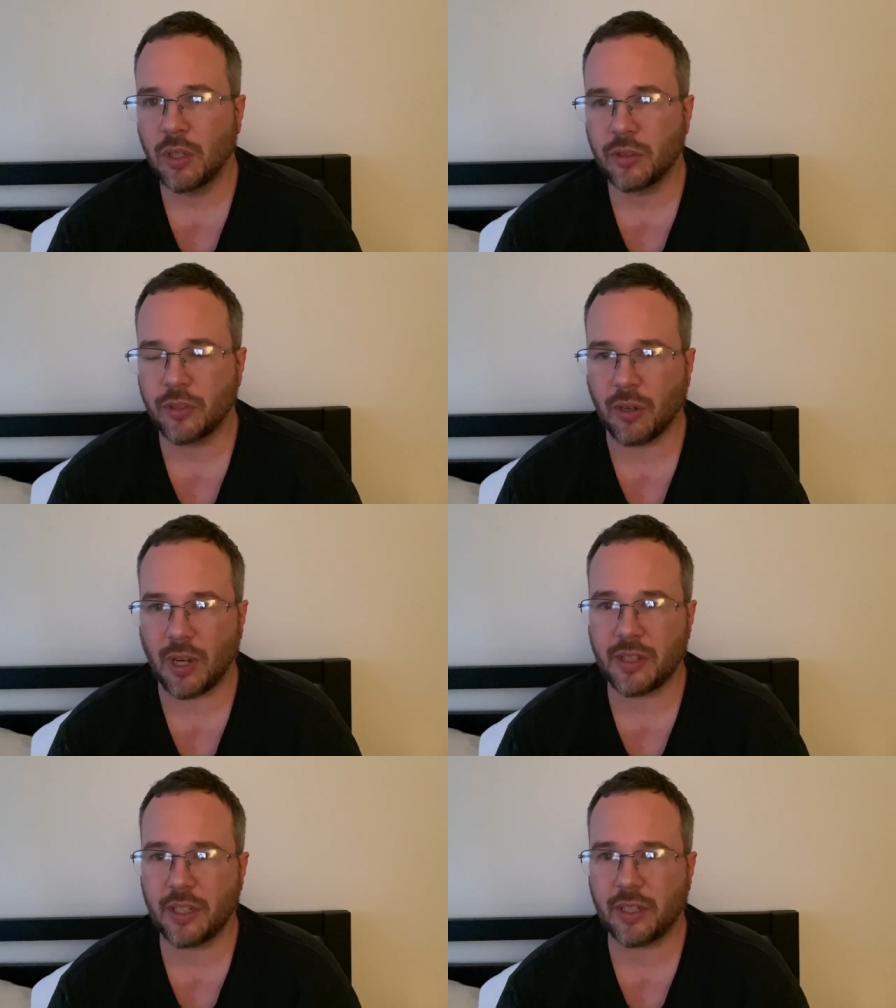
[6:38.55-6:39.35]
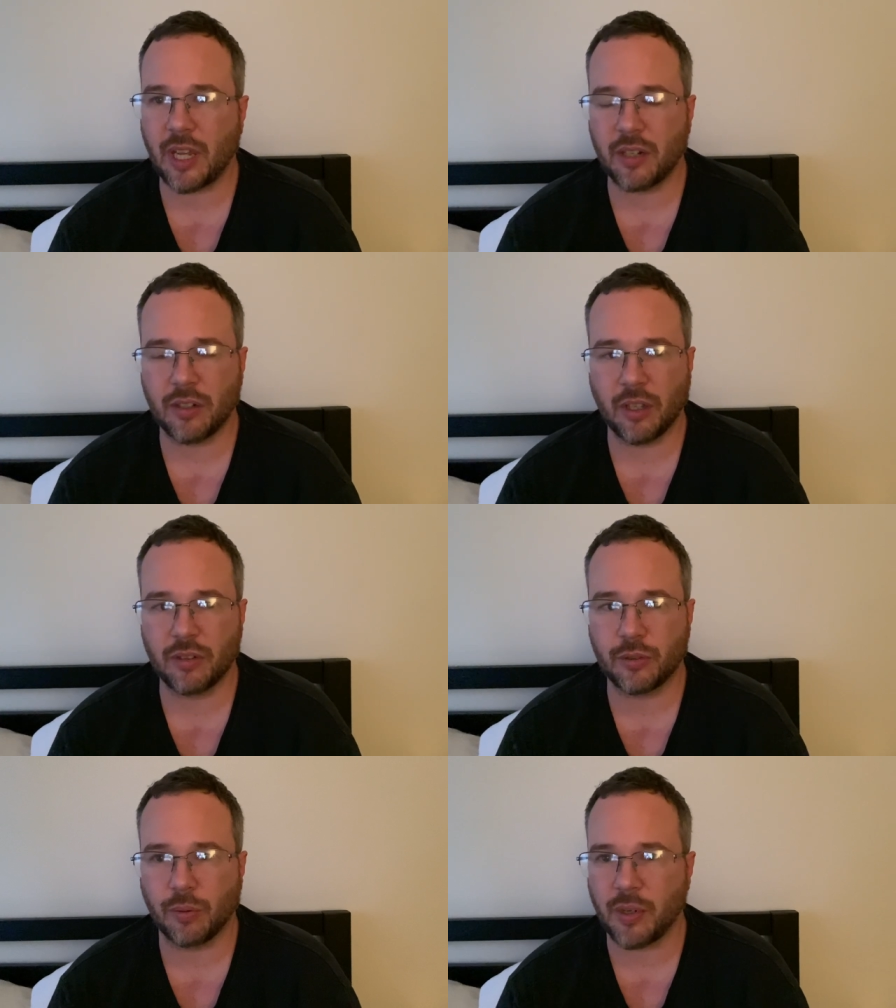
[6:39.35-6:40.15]
So I think getting
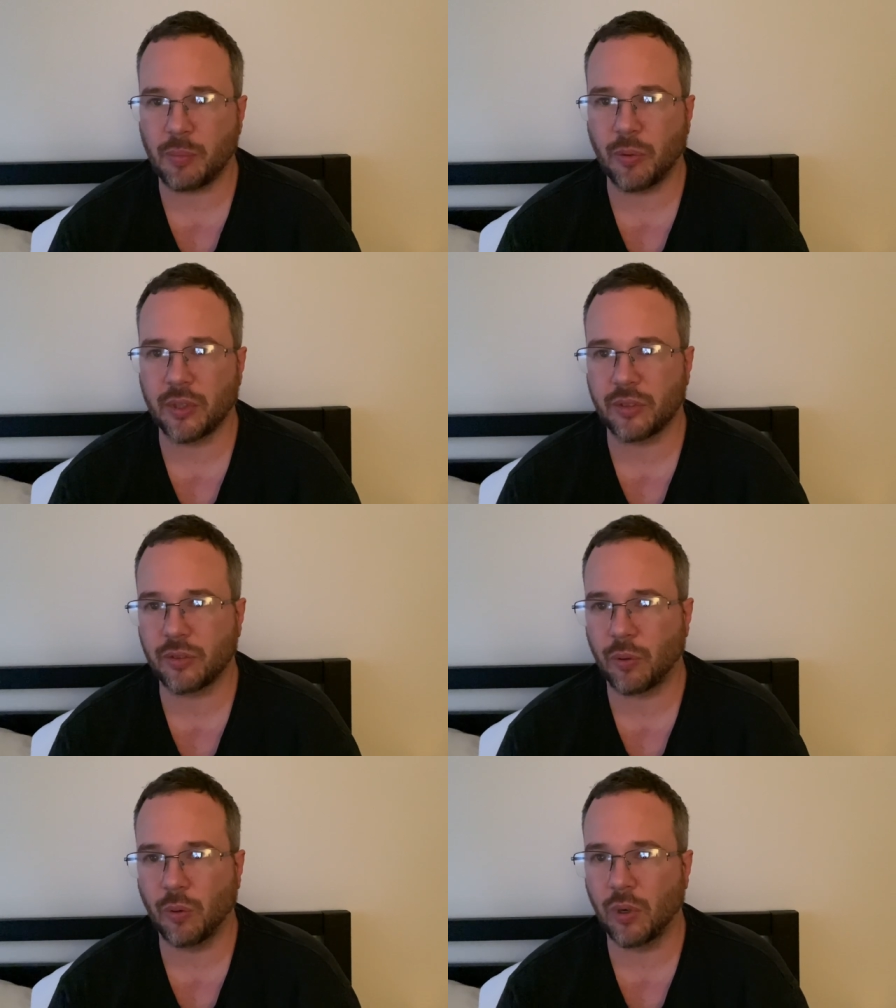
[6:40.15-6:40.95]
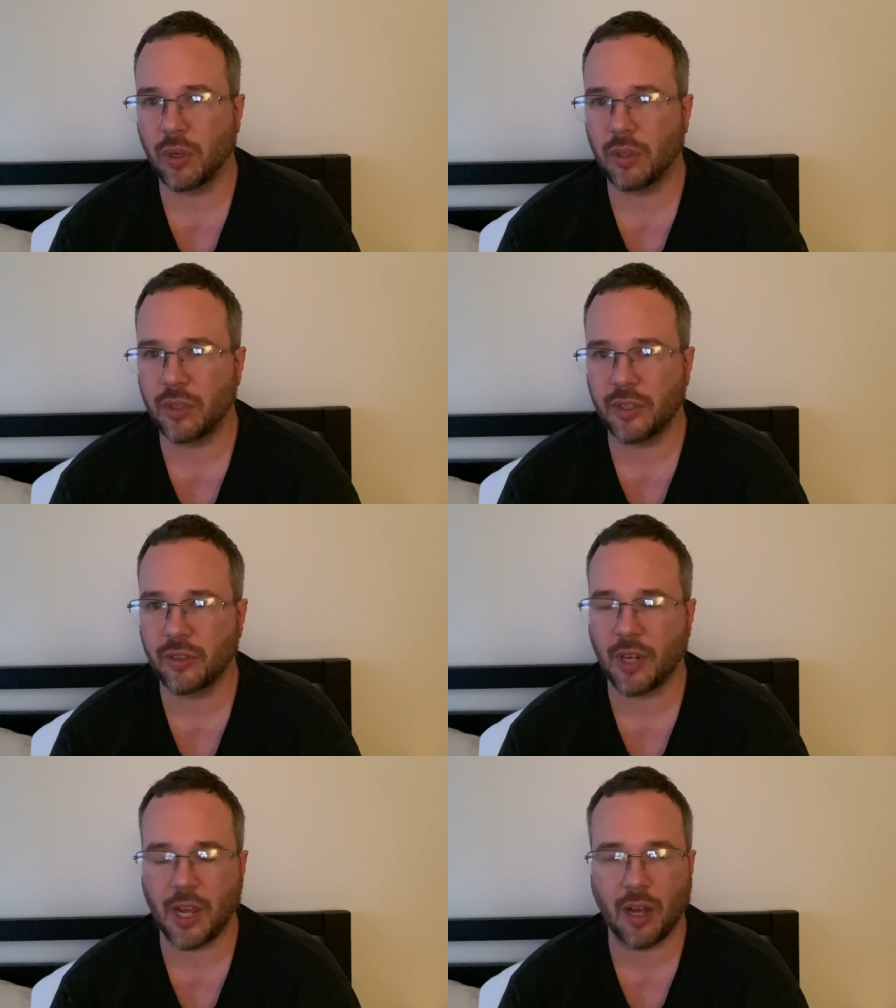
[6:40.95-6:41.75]
another 20 point score is
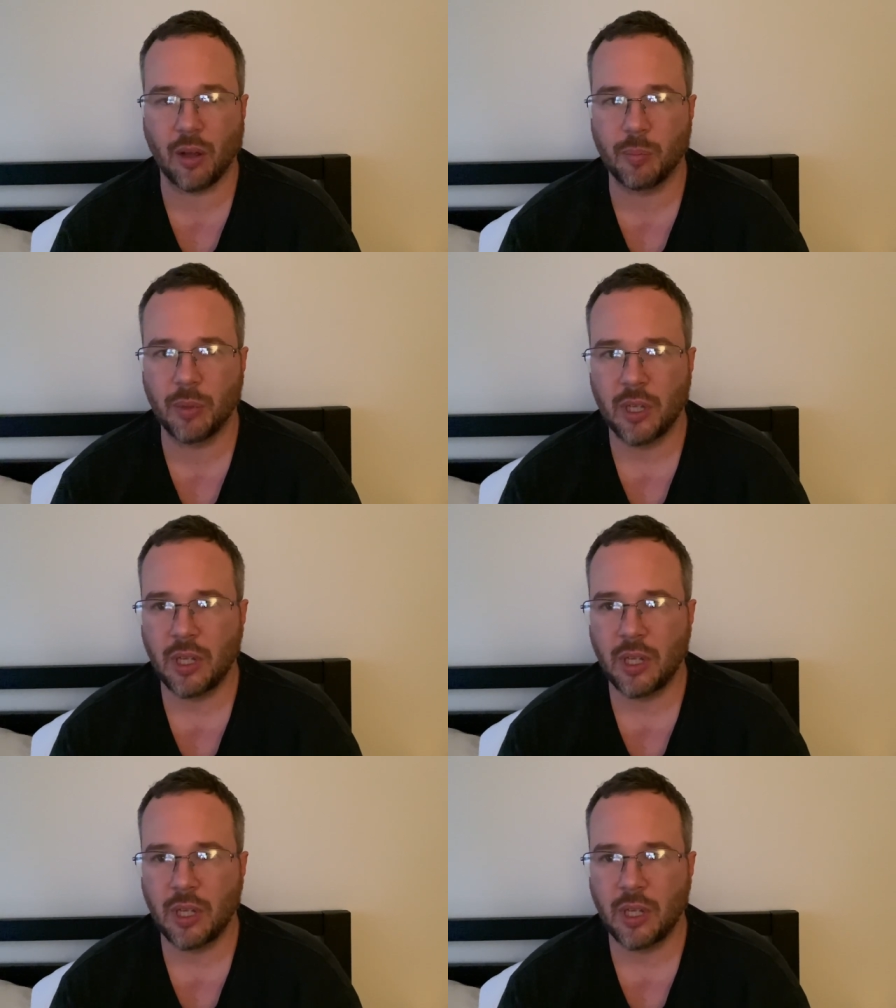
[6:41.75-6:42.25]
going to help.